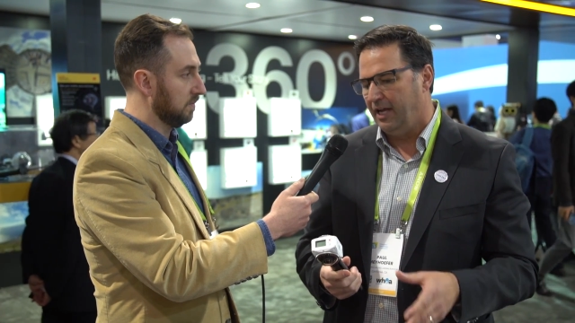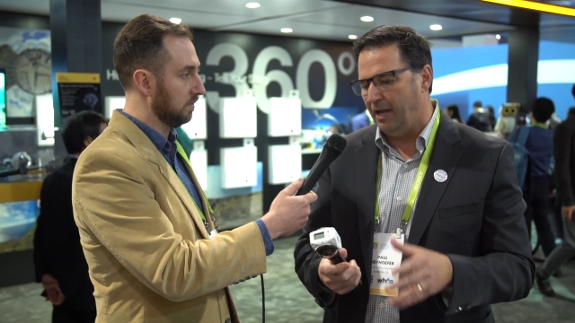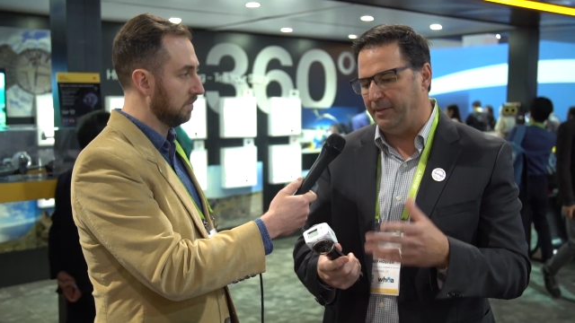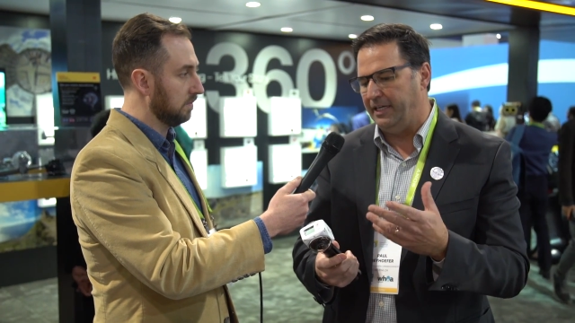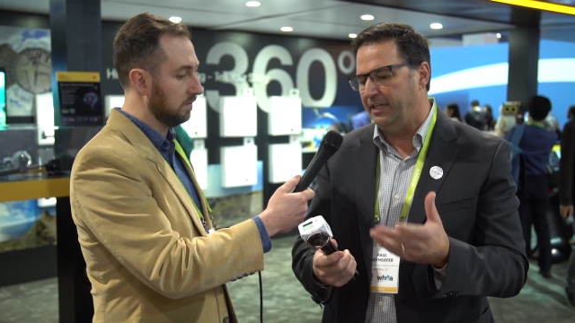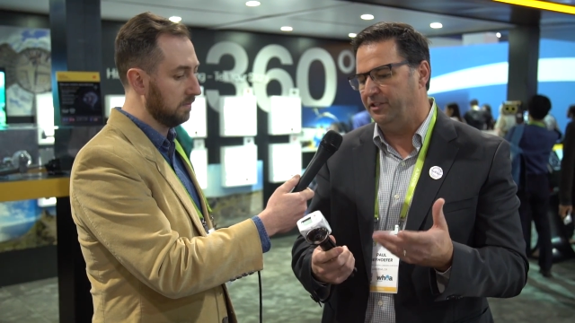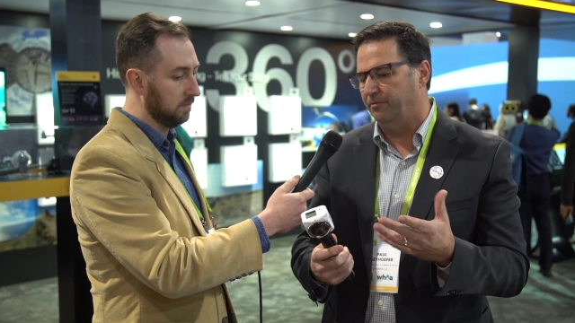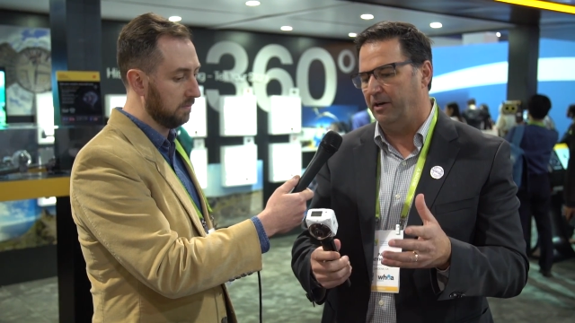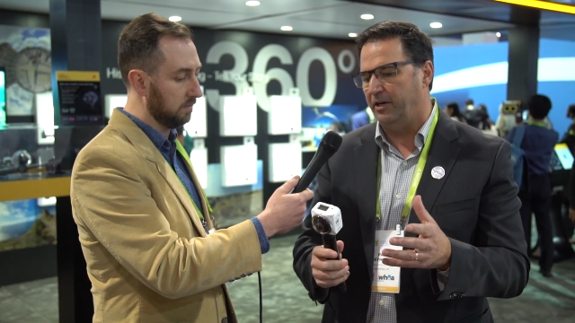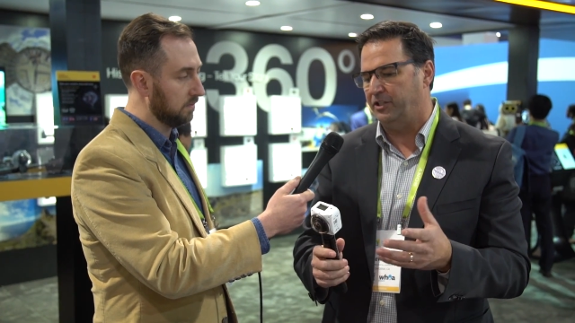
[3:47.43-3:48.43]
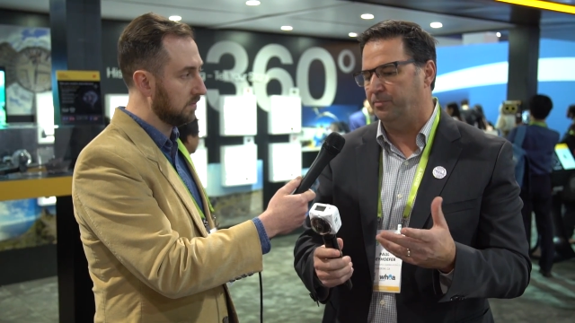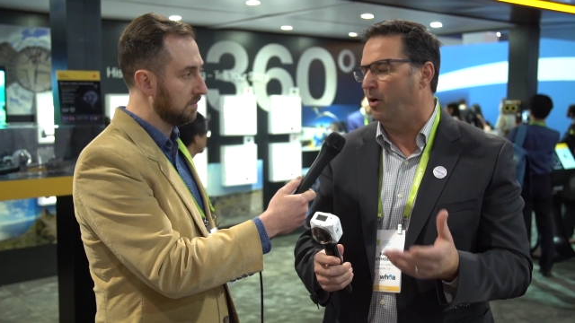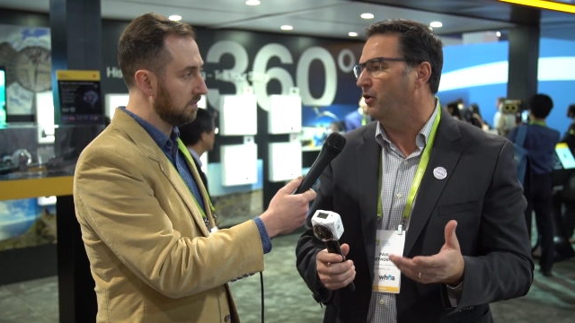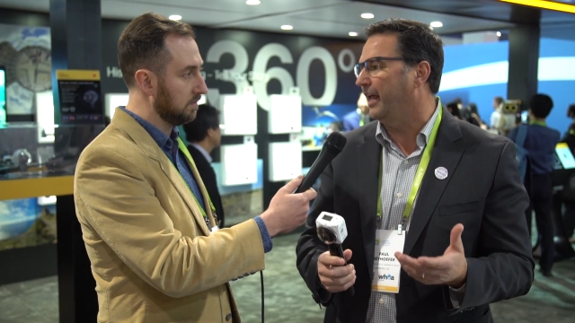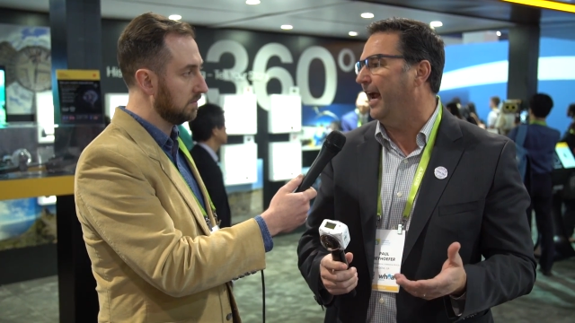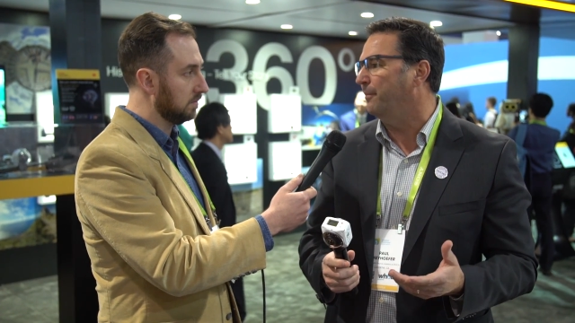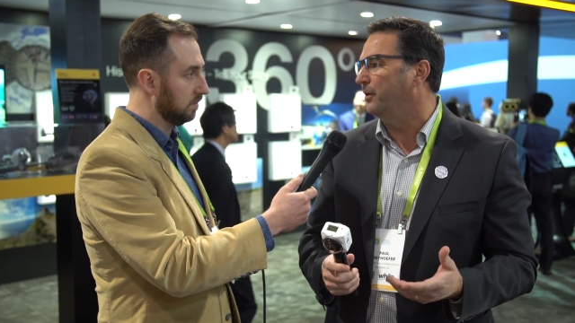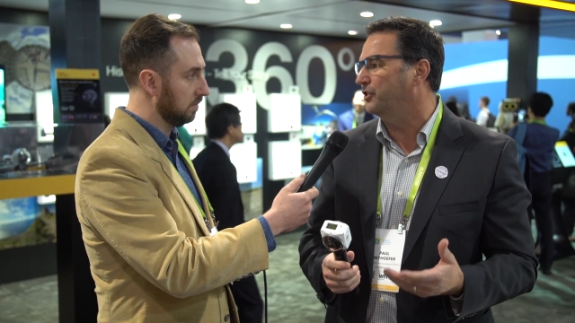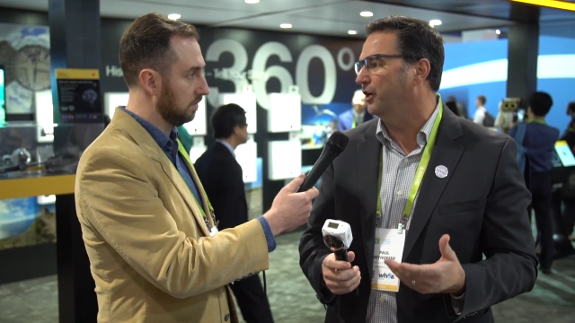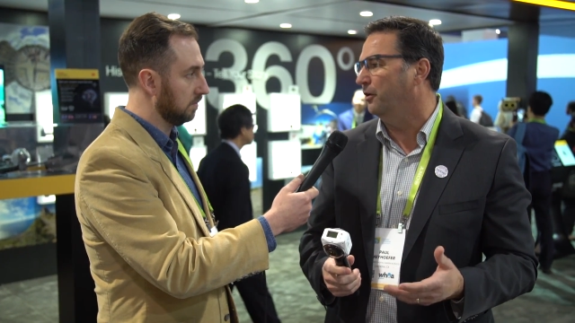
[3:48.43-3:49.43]
Speaker 1: I mean, it is a very small
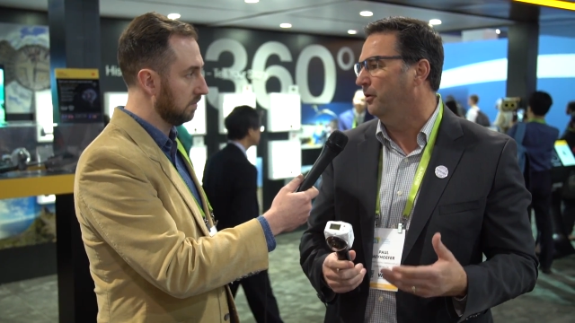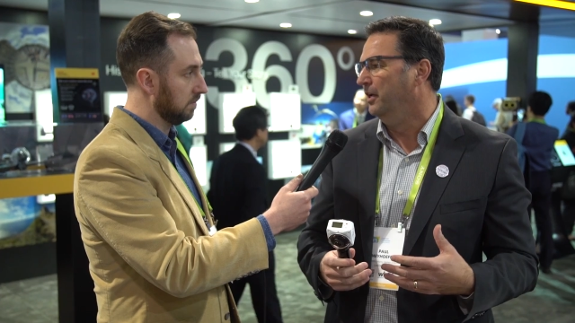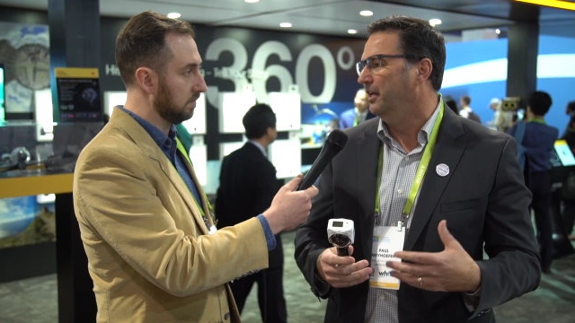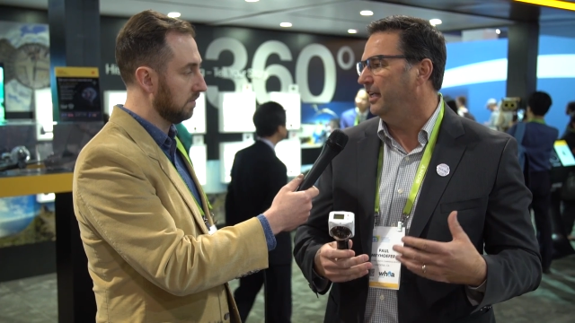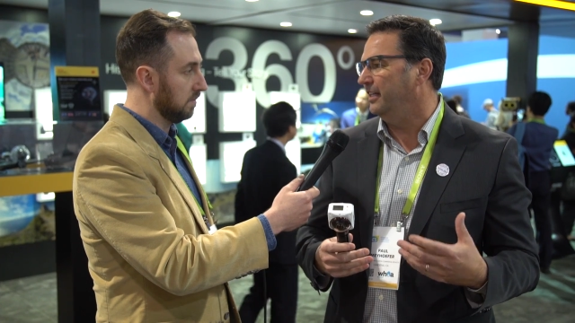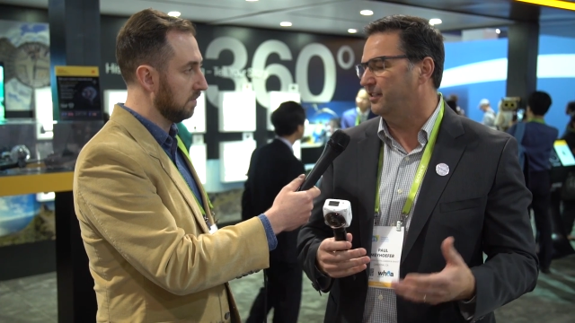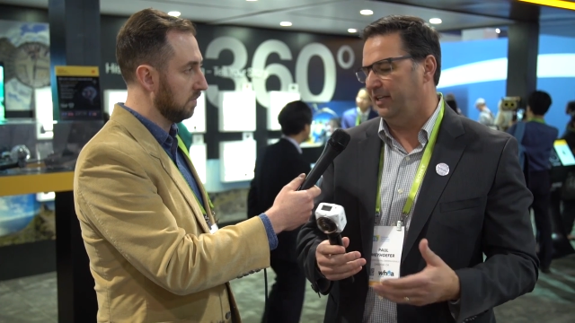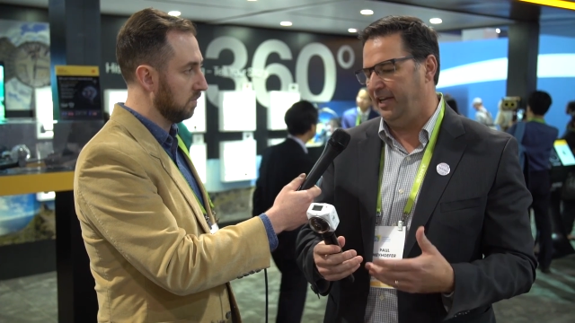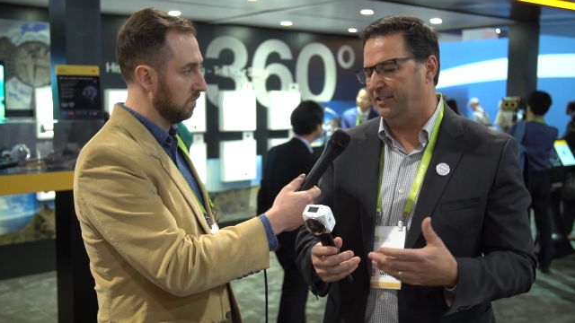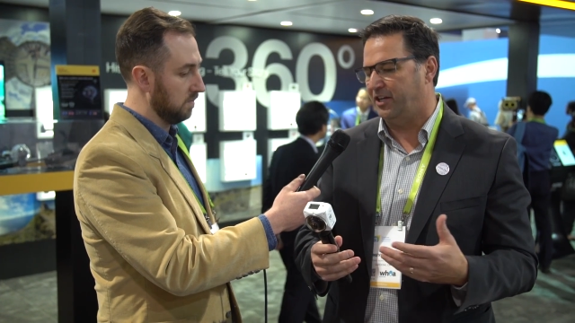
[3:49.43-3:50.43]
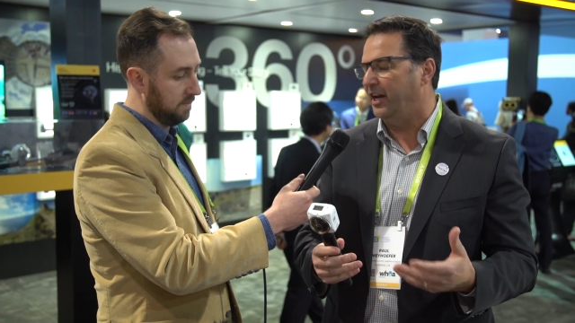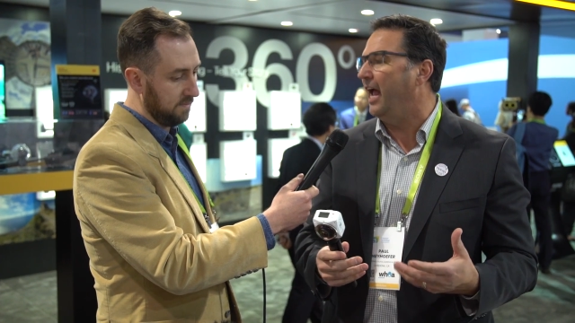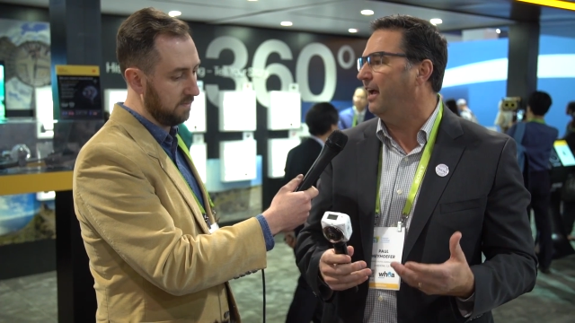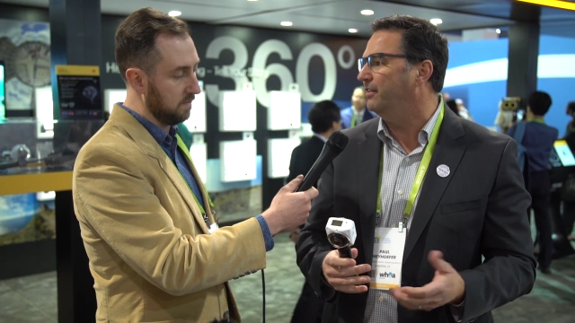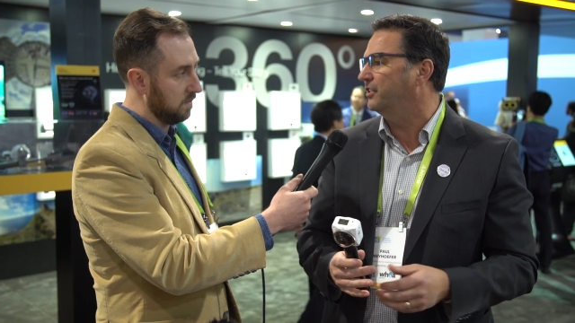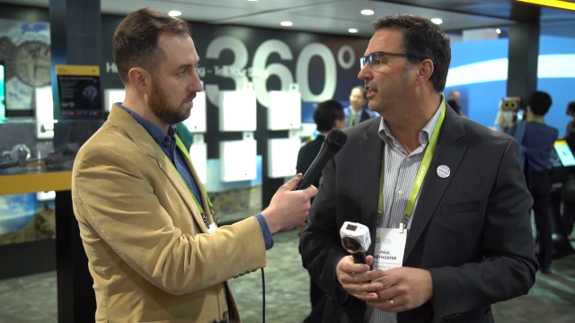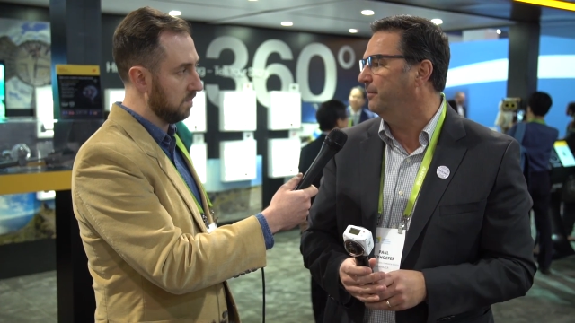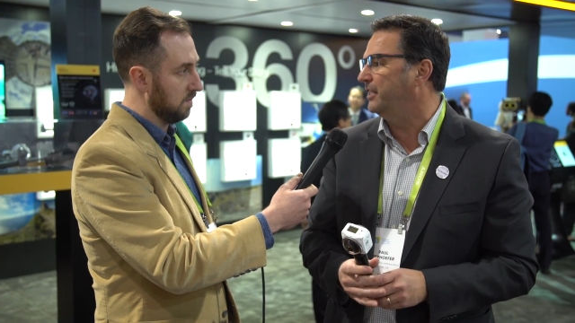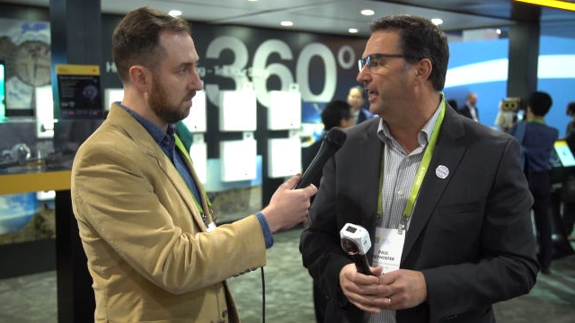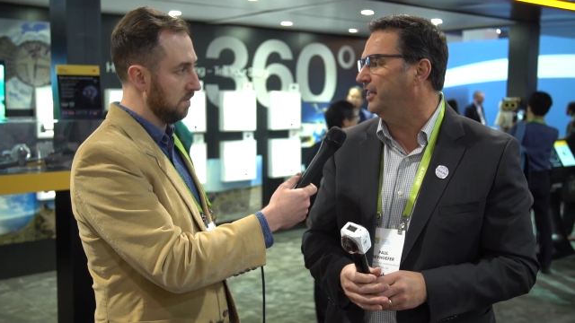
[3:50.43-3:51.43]
camera, so it's going to have its
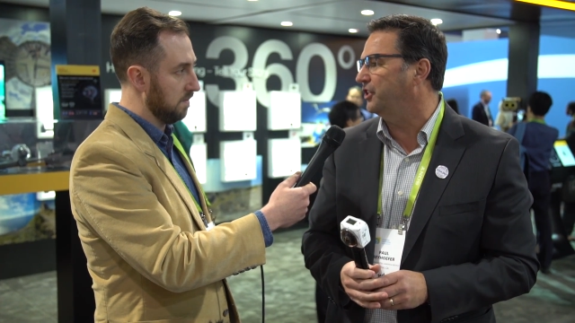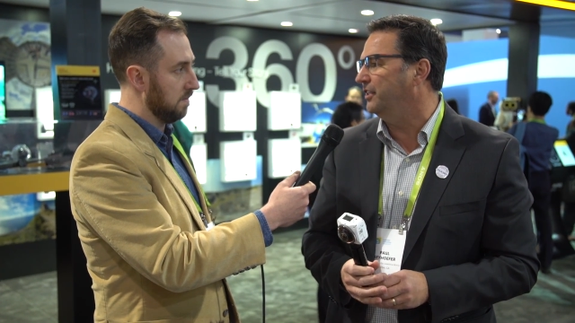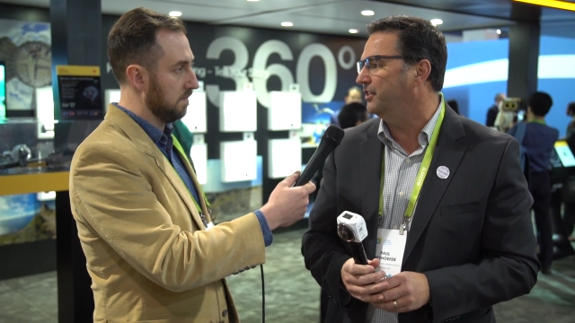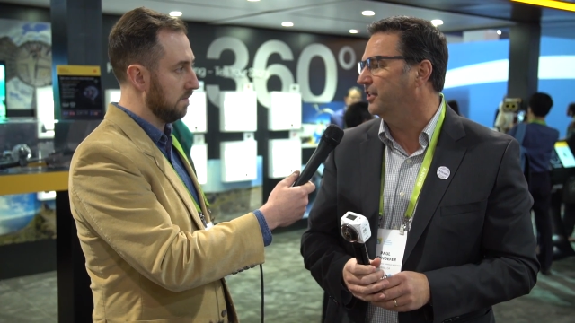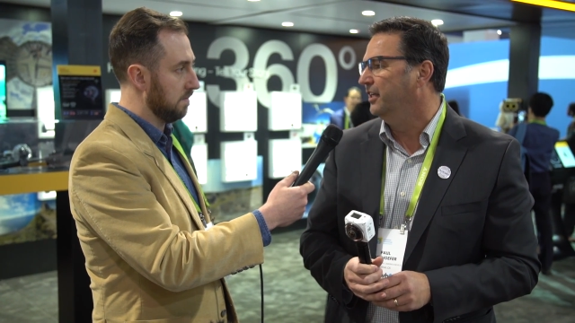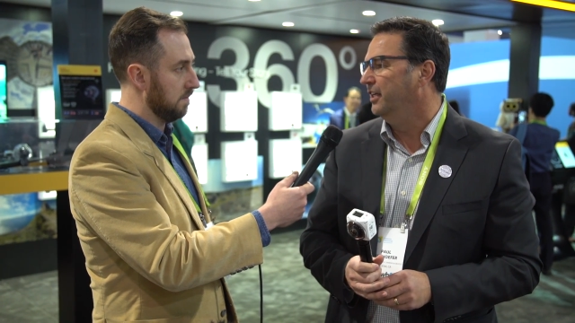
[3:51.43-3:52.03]
limitations.